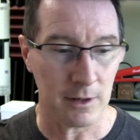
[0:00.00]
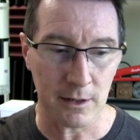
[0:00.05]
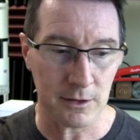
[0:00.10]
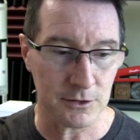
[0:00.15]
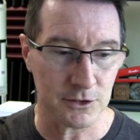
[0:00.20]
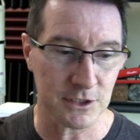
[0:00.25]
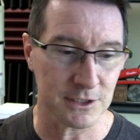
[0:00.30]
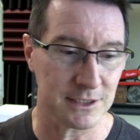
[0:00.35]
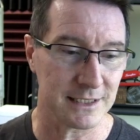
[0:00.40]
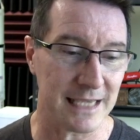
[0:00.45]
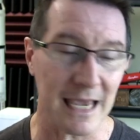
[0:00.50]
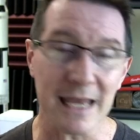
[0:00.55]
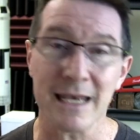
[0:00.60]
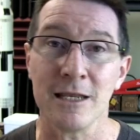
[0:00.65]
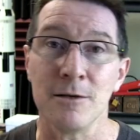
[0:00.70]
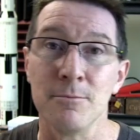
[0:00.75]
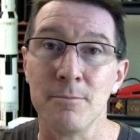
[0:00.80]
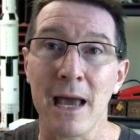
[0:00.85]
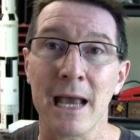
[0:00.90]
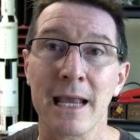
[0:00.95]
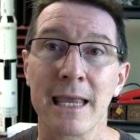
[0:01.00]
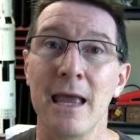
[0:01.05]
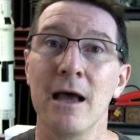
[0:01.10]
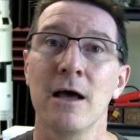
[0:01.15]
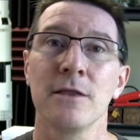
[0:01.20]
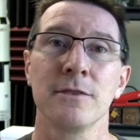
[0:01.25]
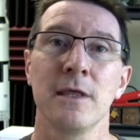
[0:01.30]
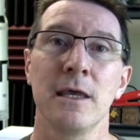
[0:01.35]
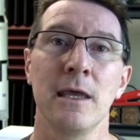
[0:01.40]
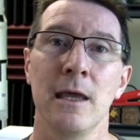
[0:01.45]
just getting back
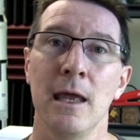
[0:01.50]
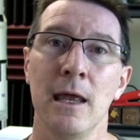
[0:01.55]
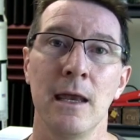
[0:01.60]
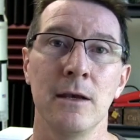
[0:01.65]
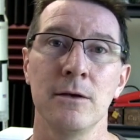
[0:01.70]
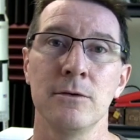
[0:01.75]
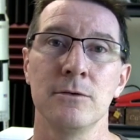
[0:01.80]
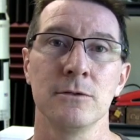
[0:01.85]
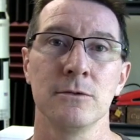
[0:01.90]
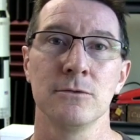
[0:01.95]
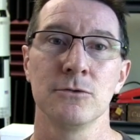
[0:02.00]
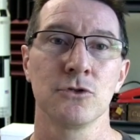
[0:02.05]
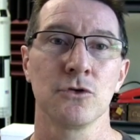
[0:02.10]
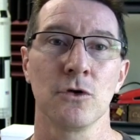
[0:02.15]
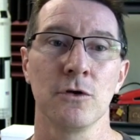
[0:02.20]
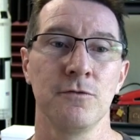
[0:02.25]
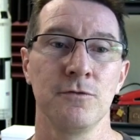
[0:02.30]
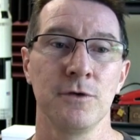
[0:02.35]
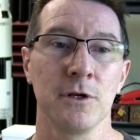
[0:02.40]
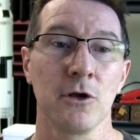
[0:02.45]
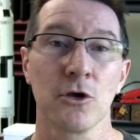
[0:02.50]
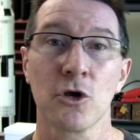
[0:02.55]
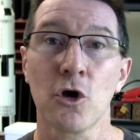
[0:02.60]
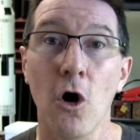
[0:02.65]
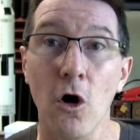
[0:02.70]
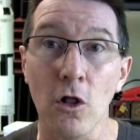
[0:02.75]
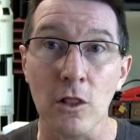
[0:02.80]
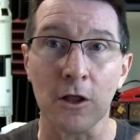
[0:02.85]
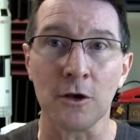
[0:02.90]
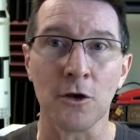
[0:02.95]
out there and sort of,
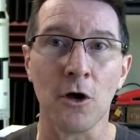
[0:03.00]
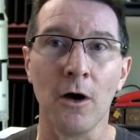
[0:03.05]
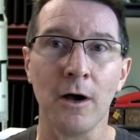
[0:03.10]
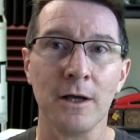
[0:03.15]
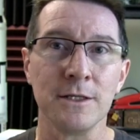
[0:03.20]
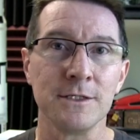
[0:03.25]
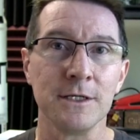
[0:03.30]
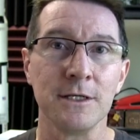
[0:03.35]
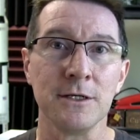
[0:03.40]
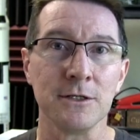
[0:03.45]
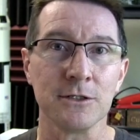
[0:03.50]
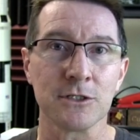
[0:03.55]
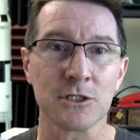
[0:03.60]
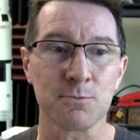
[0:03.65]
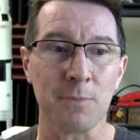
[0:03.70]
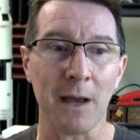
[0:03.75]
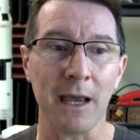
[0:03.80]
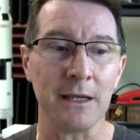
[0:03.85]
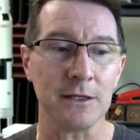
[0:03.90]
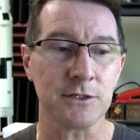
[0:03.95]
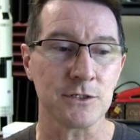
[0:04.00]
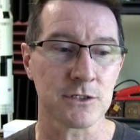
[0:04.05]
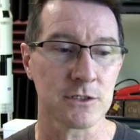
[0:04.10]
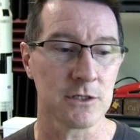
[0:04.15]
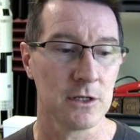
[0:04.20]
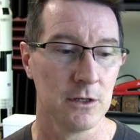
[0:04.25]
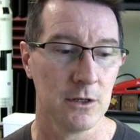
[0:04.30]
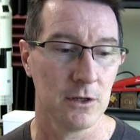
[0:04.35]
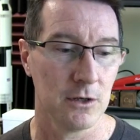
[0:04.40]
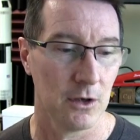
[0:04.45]
colonizing space.
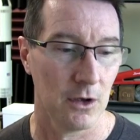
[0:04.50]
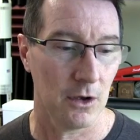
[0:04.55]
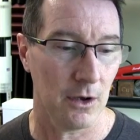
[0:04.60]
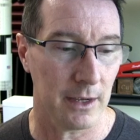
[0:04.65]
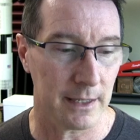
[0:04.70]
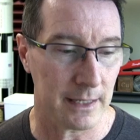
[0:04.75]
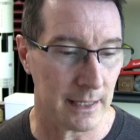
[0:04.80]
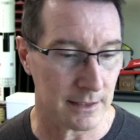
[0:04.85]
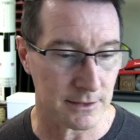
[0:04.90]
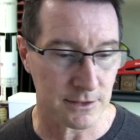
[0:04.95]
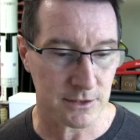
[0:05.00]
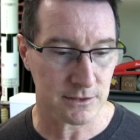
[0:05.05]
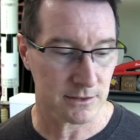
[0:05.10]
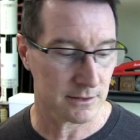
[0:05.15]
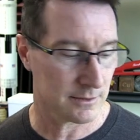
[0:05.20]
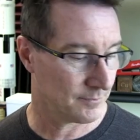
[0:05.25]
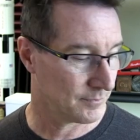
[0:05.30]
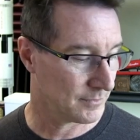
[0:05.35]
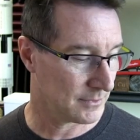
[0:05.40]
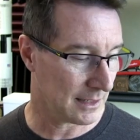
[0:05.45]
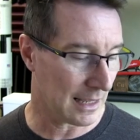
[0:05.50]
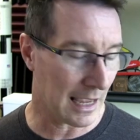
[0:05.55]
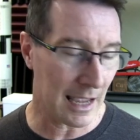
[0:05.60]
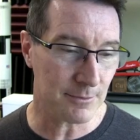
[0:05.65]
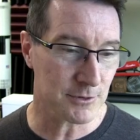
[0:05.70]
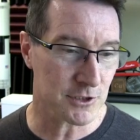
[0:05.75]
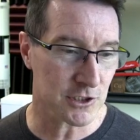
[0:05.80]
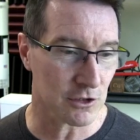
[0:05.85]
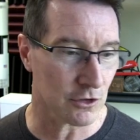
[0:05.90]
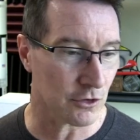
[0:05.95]
I guess.
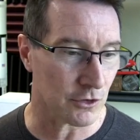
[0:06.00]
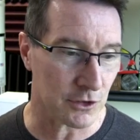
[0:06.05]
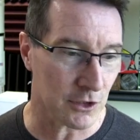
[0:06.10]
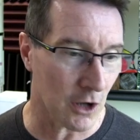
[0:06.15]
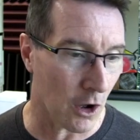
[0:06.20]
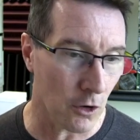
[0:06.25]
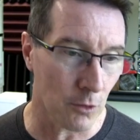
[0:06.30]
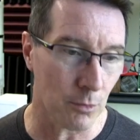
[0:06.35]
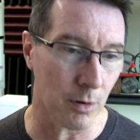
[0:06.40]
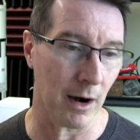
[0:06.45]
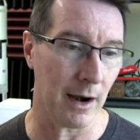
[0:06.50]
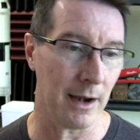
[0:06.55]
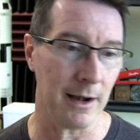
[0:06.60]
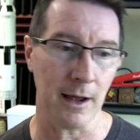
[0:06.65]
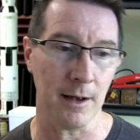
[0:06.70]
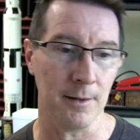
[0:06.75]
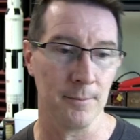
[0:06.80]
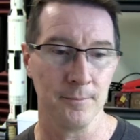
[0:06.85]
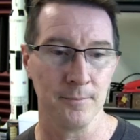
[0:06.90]
Absolute no-brainer.